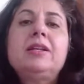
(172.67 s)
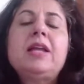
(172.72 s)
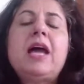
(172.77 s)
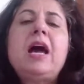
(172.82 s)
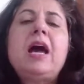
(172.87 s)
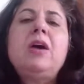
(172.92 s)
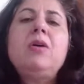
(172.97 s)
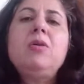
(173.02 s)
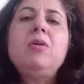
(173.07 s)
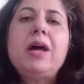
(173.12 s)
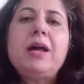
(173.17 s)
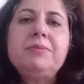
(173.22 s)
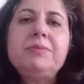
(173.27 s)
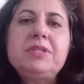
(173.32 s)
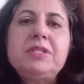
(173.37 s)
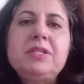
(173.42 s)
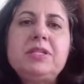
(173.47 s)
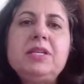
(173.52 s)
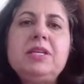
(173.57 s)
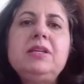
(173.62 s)
Now I'm
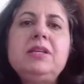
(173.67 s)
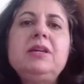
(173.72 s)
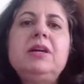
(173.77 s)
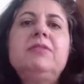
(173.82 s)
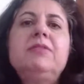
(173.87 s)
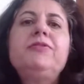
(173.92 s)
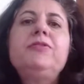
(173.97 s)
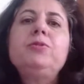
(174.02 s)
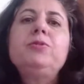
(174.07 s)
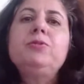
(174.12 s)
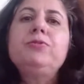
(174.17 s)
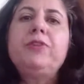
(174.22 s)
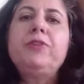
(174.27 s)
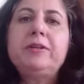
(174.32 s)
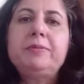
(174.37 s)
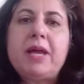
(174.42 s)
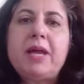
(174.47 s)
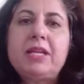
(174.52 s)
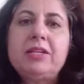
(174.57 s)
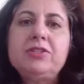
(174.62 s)
seeing a few
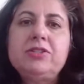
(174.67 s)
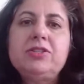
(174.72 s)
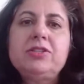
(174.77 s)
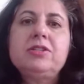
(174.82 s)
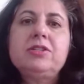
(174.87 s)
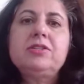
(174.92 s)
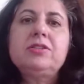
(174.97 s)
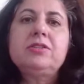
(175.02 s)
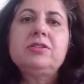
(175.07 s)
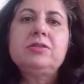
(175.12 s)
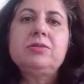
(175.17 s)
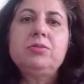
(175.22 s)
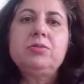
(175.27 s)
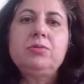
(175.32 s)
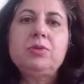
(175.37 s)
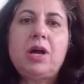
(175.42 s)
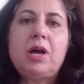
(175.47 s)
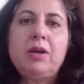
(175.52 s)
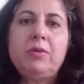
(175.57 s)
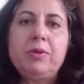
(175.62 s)
fund managers
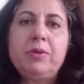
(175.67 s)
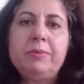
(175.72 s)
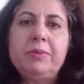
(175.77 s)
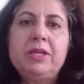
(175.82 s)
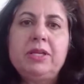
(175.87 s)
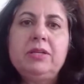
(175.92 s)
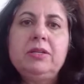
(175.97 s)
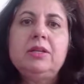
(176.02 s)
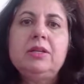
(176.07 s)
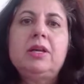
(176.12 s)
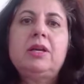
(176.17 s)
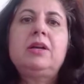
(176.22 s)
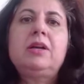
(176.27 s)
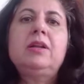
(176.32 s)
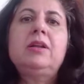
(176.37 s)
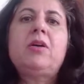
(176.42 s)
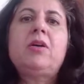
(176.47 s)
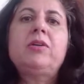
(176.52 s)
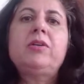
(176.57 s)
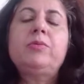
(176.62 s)
who are women.
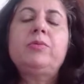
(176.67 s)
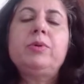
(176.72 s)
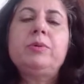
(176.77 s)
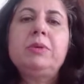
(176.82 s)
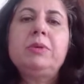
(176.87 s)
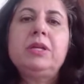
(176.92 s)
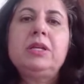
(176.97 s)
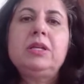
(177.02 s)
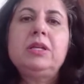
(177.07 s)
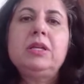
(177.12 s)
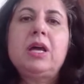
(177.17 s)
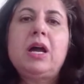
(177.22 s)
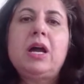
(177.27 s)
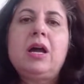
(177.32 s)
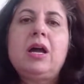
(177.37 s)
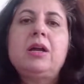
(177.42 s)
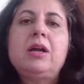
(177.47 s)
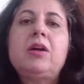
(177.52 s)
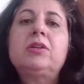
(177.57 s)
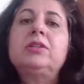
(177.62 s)
A lot of women
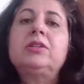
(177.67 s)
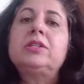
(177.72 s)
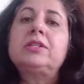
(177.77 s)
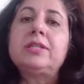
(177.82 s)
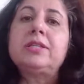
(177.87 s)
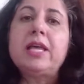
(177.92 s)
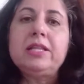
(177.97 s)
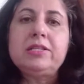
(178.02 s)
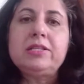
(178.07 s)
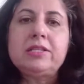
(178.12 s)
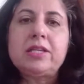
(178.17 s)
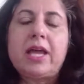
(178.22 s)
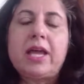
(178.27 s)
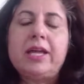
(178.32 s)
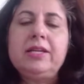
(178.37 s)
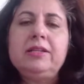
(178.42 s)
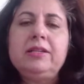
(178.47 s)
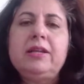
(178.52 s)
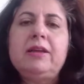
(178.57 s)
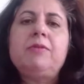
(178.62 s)
are on the sell
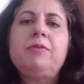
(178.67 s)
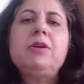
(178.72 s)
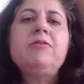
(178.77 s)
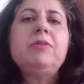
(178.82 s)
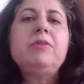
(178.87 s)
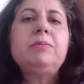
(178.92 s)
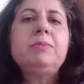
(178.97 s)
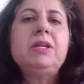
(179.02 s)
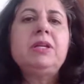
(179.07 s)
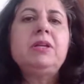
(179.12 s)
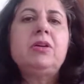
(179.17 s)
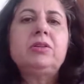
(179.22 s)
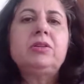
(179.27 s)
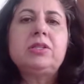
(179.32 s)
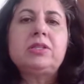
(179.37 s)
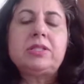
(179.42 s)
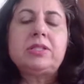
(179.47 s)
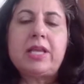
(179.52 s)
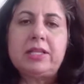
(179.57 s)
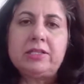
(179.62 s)
side. There were women on
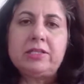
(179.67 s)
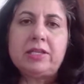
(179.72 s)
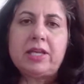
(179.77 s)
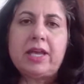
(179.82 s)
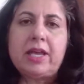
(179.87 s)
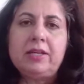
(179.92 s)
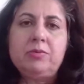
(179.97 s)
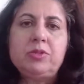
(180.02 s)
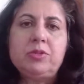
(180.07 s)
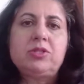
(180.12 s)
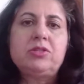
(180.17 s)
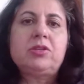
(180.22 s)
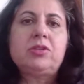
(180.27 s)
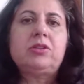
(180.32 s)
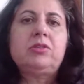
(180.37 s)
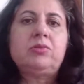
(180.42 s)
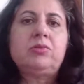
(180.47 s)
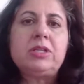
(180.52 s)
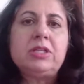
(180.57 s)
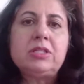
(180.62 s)
the sell side, which is
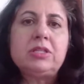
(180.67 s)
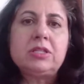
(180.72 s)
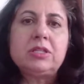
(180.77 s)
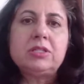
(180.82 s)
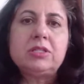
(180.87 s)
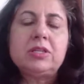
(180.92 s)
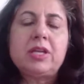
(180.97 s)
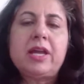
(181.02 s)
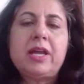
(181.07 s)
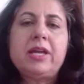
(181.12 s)
on the research